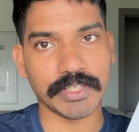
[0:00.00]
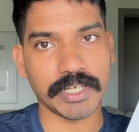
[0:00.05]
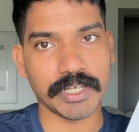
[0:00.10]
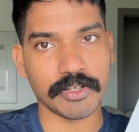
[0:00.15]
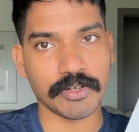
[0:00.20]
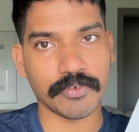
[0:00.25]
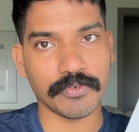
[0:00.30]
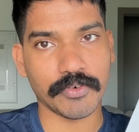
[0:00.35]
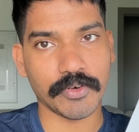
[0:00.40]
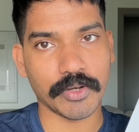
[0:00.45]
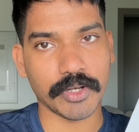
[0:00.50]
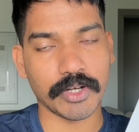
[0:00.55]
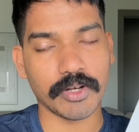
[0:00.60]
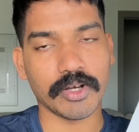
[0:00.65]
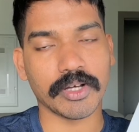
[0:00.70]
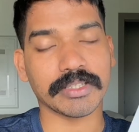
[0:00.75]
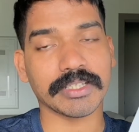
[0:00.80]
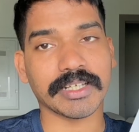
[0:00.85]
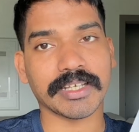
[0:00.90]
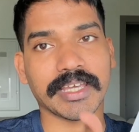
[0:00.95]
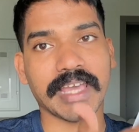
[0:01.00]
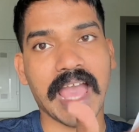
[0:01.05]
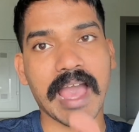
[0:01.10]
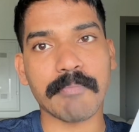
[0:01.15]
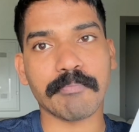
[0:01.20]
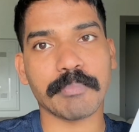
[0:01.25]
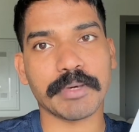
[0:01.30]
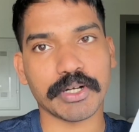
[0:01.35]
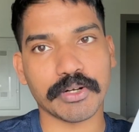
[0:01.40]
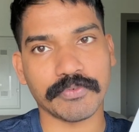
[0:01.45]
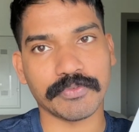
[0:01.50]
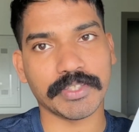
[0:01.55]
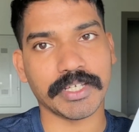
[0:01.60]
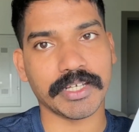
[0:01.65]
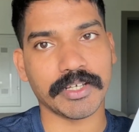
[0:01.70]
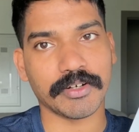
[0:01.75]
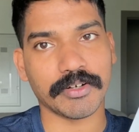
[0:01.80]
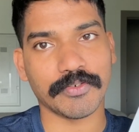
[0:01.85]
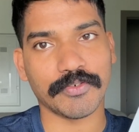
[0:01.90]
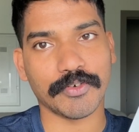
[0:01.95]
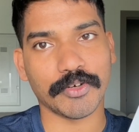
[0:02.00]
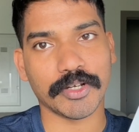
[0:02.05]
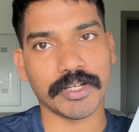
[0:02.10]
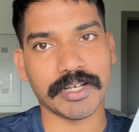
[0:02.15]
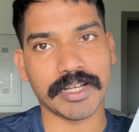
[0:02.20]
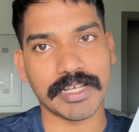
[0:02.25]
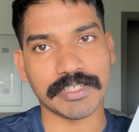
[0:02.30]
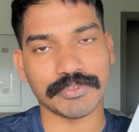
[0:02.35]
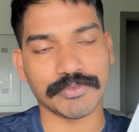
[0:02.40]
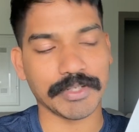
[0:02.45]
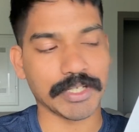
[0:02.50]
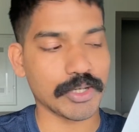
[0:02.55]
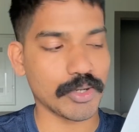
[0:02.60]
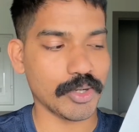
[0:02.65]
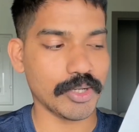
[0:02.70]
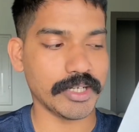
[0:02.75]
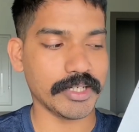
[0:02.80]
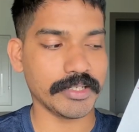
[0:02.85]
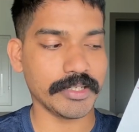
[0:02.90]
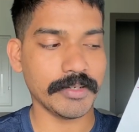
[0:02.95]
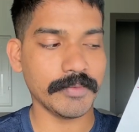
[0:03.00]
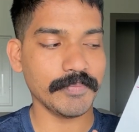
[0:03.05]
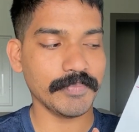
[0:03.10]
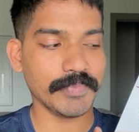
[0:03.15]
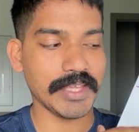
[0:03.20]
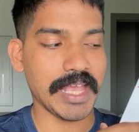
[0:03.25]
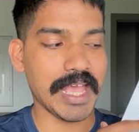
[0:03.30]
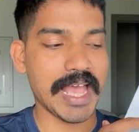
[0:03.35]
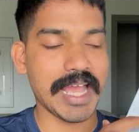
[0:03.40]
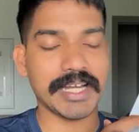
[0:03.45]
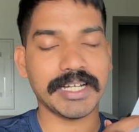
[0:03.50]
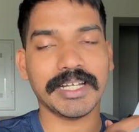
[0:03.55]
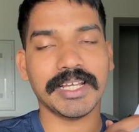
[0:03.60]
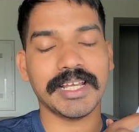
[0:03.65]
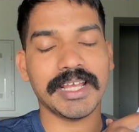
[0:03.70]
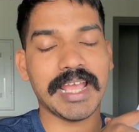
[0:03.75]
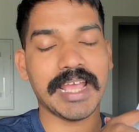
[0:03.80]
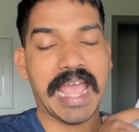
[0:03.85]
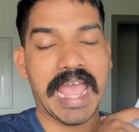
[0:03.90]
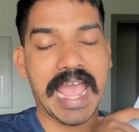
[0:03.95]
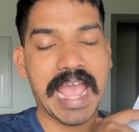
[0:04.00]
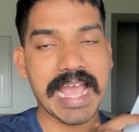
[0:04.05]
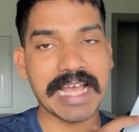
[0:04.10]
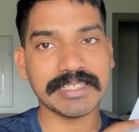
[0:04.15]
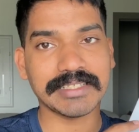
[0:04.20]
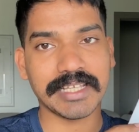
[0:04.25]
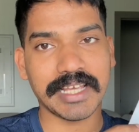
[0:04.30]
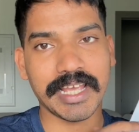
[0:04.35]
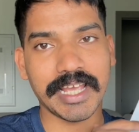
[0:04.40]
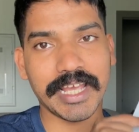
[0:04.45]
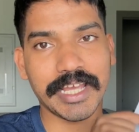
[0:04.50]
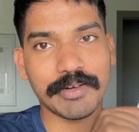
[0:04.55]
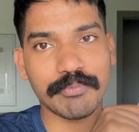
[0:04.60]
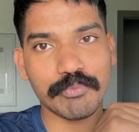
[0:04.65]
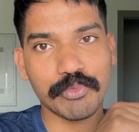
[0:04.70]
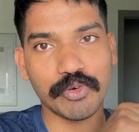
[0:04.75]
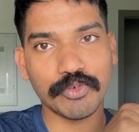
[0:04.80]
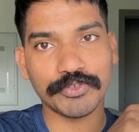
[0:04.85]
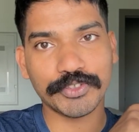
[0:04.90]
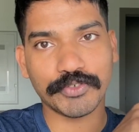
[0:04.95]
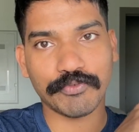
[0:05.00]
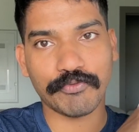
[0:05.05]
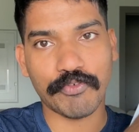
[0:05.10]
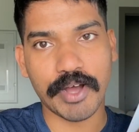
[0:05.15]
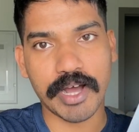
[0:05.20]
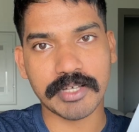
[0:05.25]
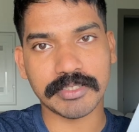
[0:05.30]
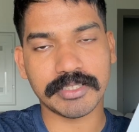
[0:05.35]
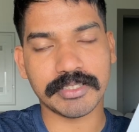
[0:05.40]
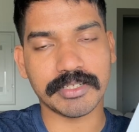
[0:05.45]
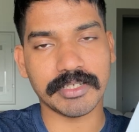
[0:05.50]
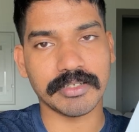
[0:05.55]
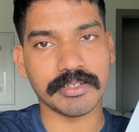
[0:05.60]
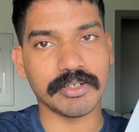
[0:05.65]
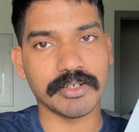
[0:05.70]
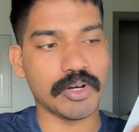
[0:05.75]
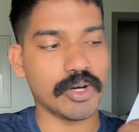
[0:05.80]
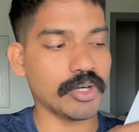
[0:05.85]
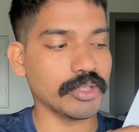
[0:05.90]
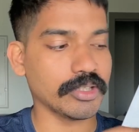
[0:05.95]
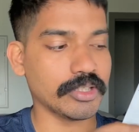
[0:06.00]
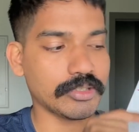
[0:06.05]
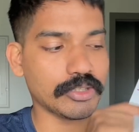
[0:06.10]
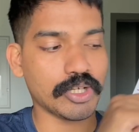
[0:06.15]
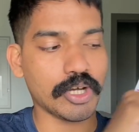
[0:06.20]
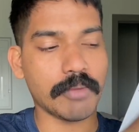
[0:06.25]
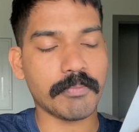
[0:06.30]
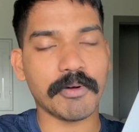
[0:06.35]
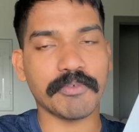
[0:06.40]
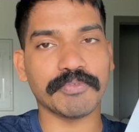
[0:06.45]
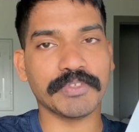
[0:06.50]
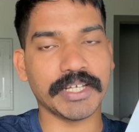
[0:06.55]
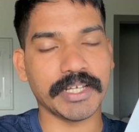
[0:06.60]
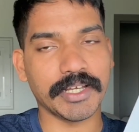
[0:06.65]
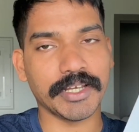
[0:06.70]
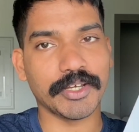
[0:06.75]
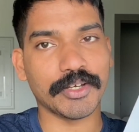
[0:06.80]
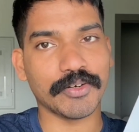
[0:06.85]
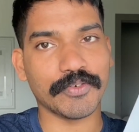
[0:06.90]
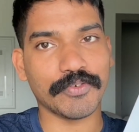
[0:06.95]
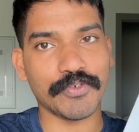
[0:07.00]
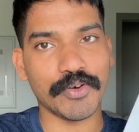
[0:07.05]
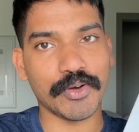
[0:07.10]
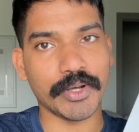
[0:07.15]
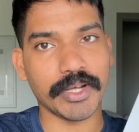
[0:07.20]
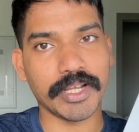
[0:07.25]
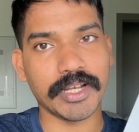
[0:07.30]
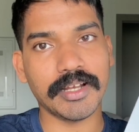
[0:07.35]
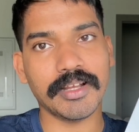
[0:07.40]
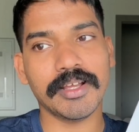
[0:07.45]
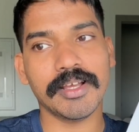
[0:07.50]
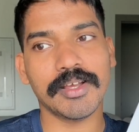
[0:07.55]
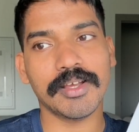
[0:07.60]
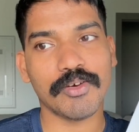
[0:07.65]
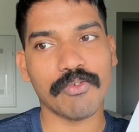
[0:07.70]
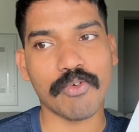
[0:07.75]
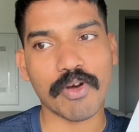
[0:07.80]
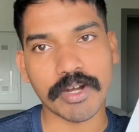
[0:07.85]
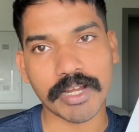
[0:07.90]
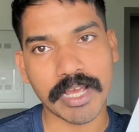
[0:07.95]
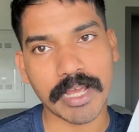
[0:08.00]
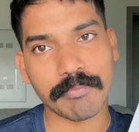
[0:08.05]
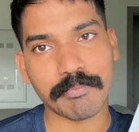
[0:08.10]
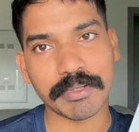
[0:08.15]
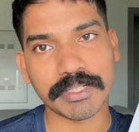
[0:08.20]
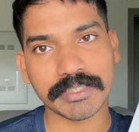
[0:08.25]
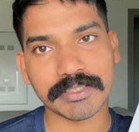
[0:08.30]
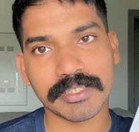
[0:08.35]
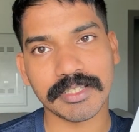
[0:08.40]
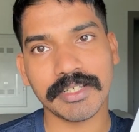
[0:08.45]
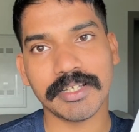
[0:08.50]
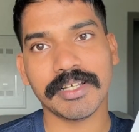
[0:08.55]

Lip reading: aerofoil, or the camber of the aerofoil as we call it. And as air moves faster on the top of the aerofoil, what happens?